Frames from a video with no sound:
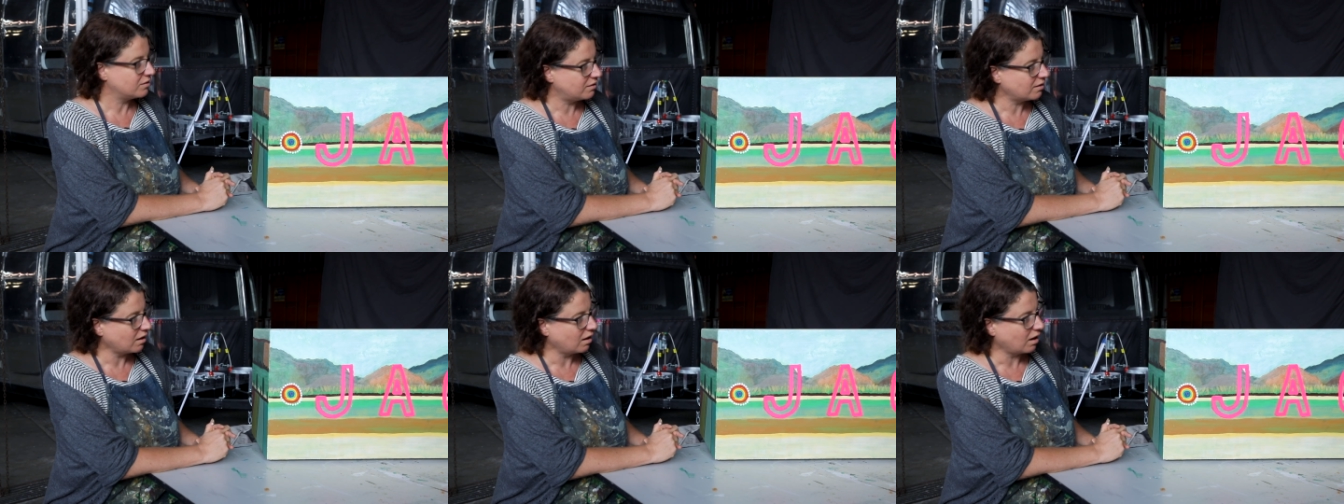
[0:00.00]

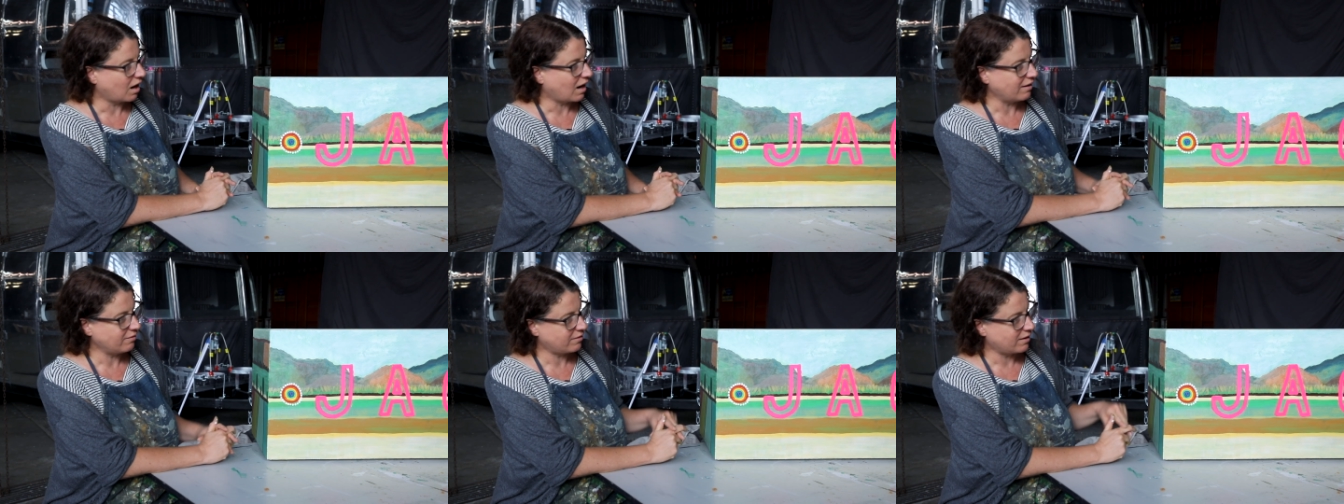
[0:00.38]
So
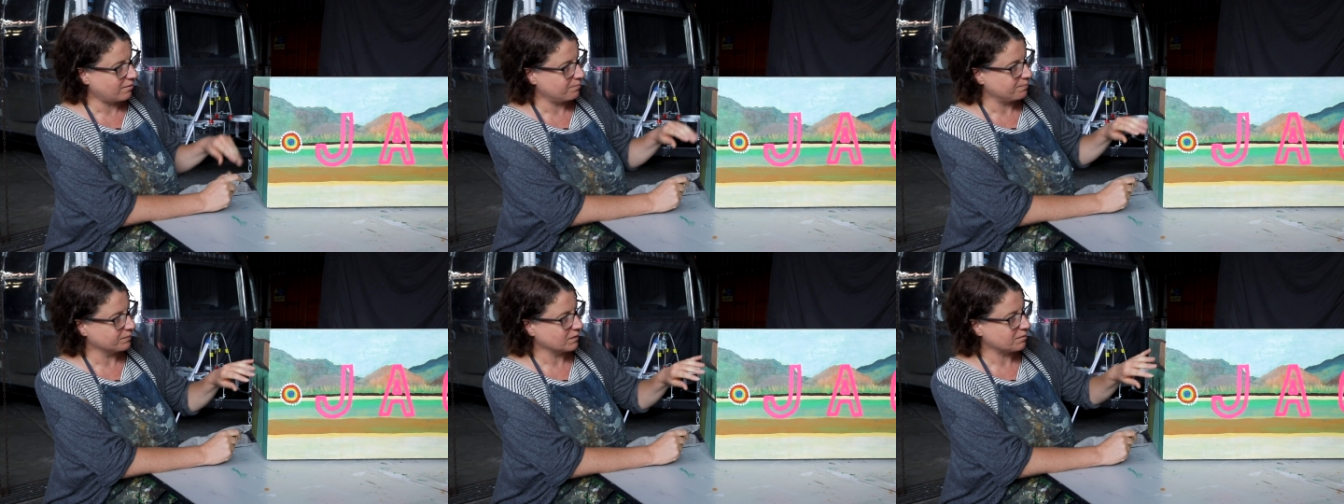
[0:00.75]
I've
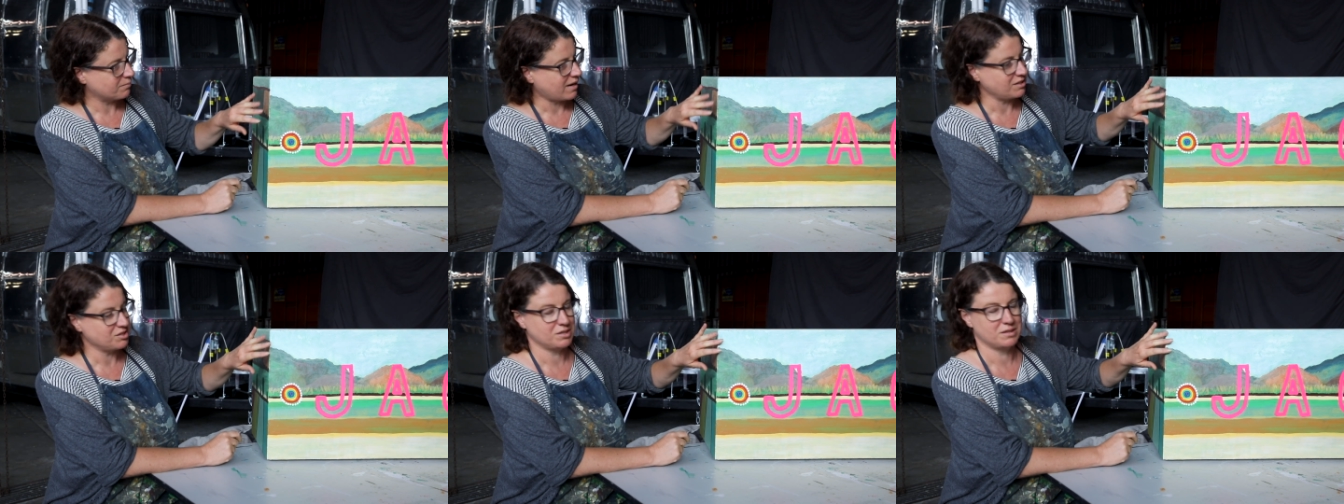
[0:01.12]
um,
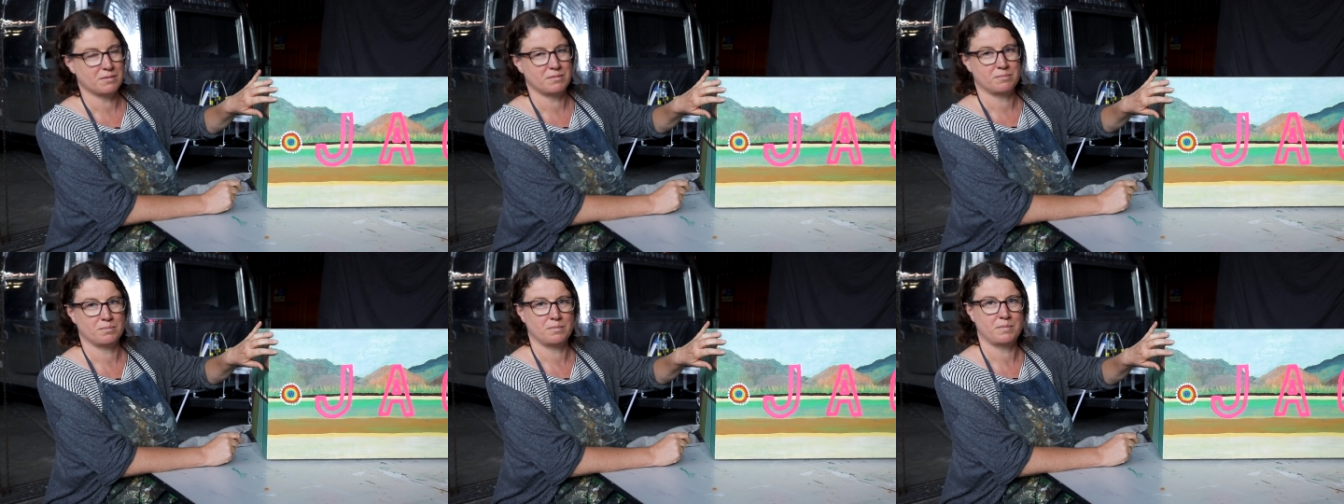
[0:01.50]
painted
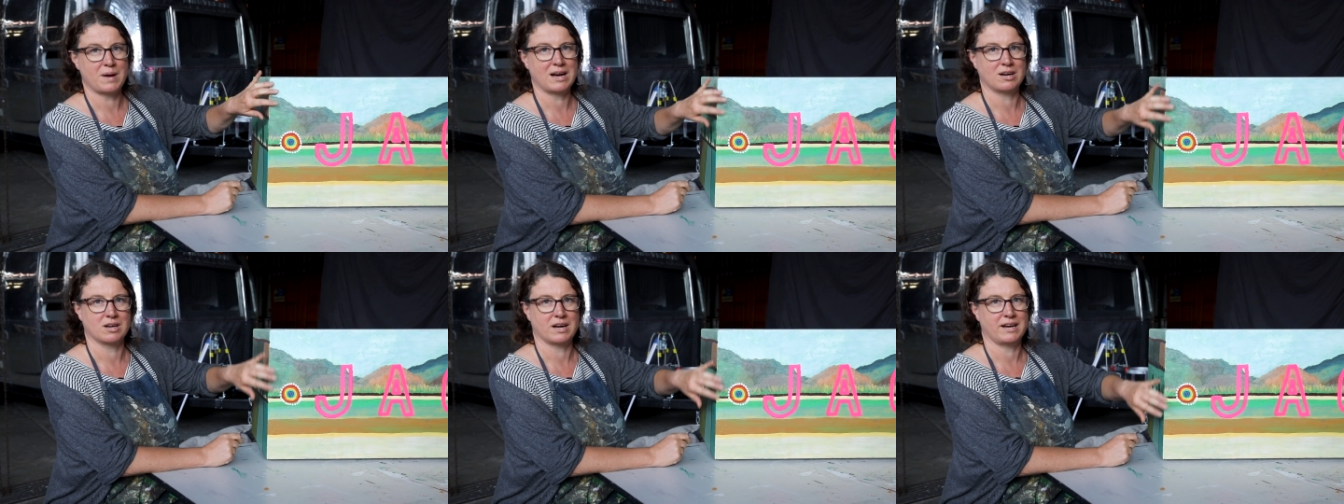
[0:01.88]
the
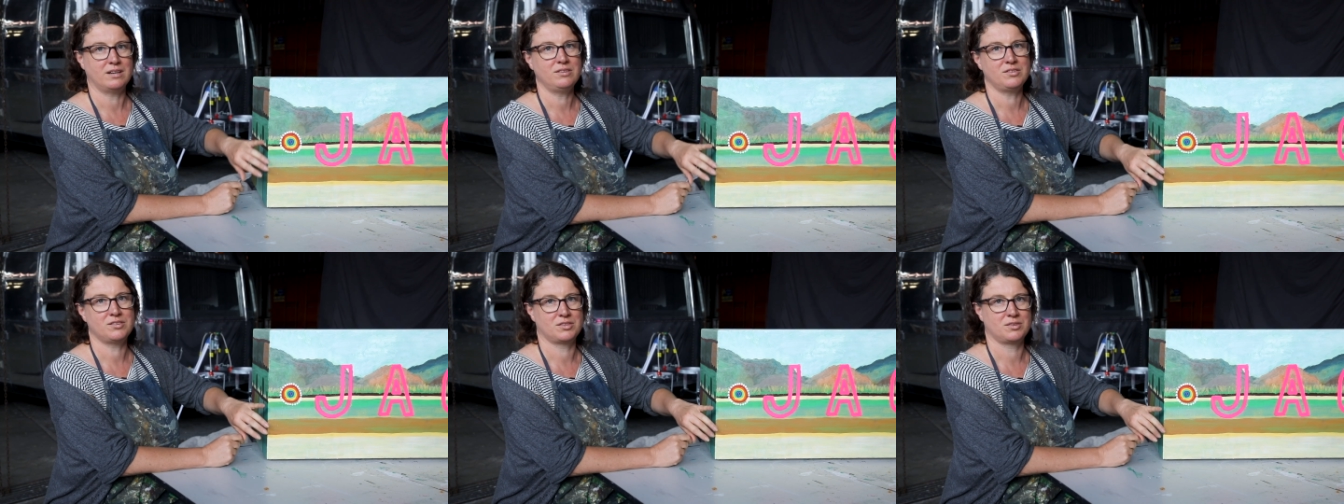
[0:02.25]

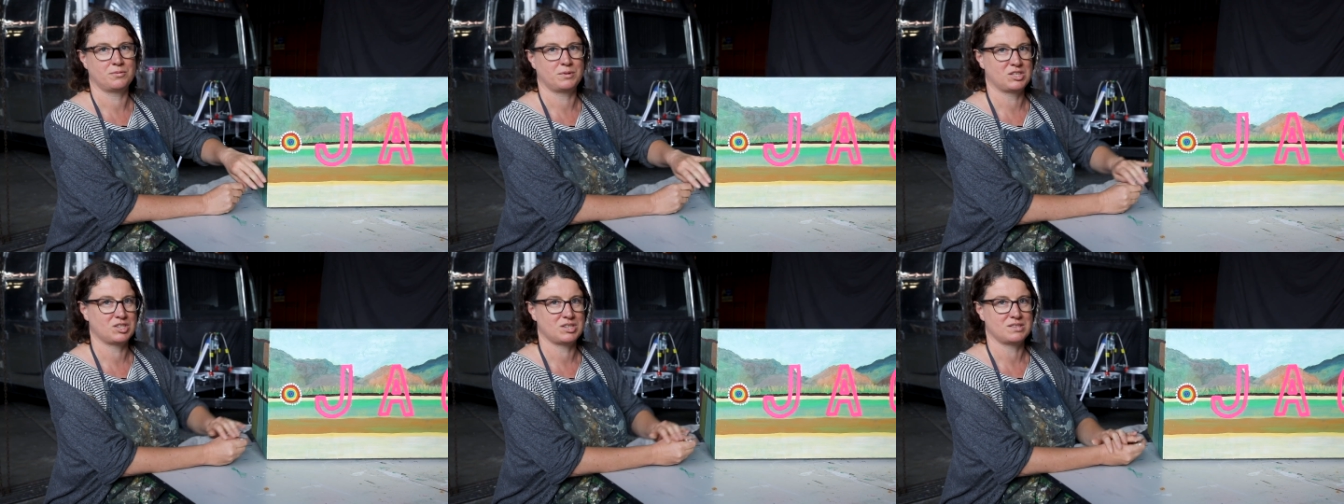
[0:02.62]
background,
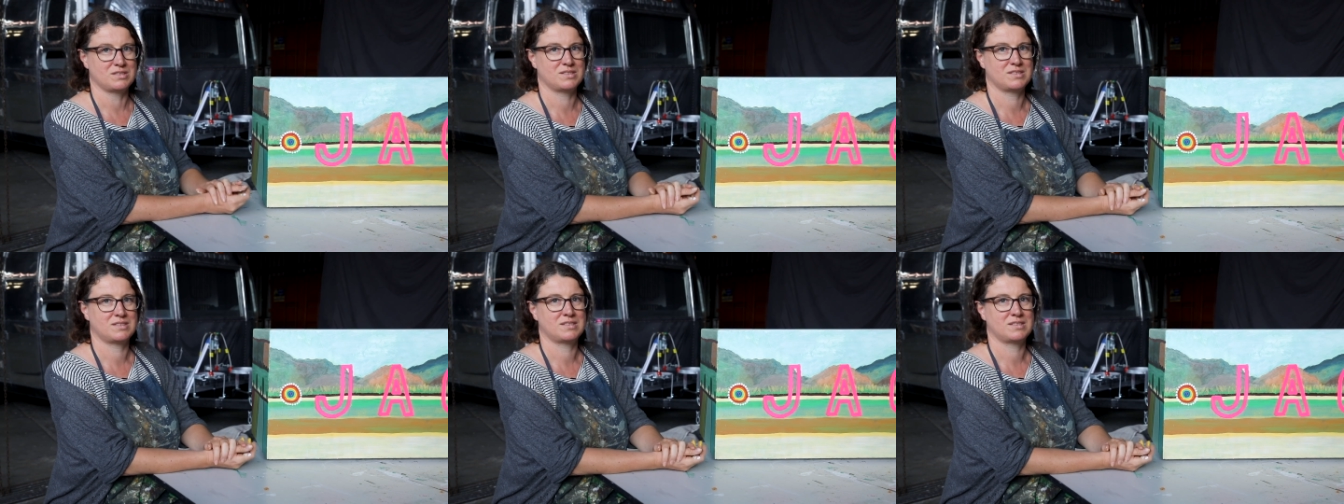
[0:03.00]
which is